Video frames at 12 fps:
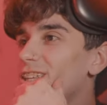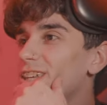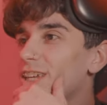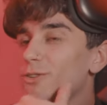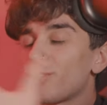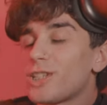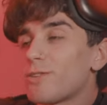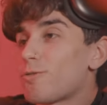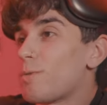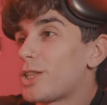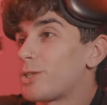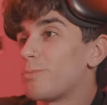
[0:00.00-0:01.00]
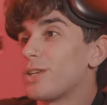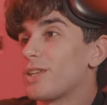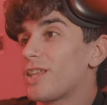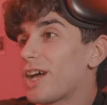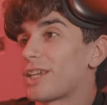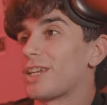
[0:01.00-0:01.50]
like it was never meant to be
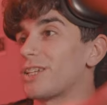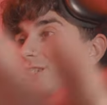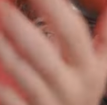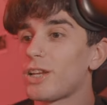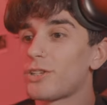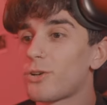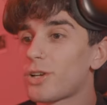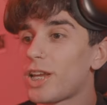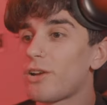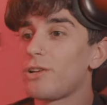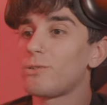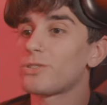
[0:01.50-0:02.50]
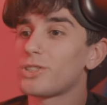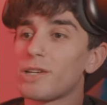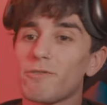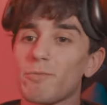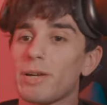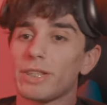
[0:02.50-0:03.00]
in that case the Targaryen was
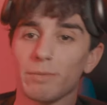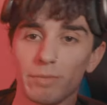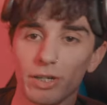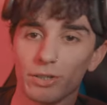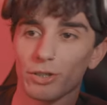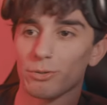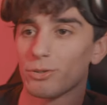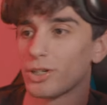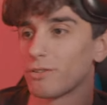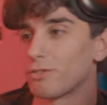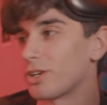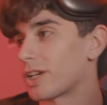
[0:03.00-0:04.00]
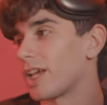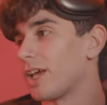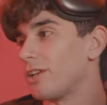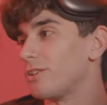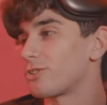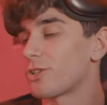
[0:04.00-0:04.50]
never meant to be on the throne ever
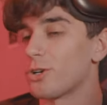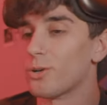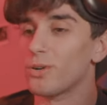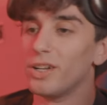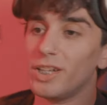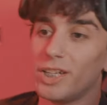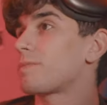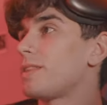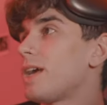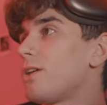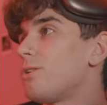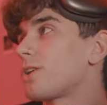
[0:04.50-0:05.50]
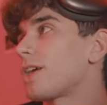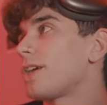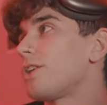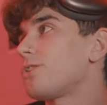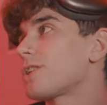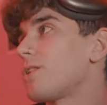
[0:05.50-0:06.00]
again so now okay
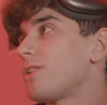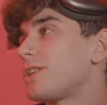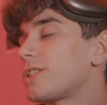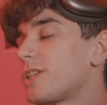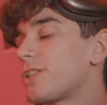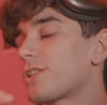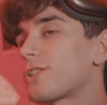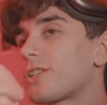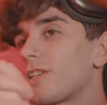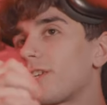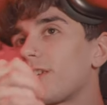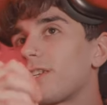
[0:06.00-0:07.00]
here's how I see this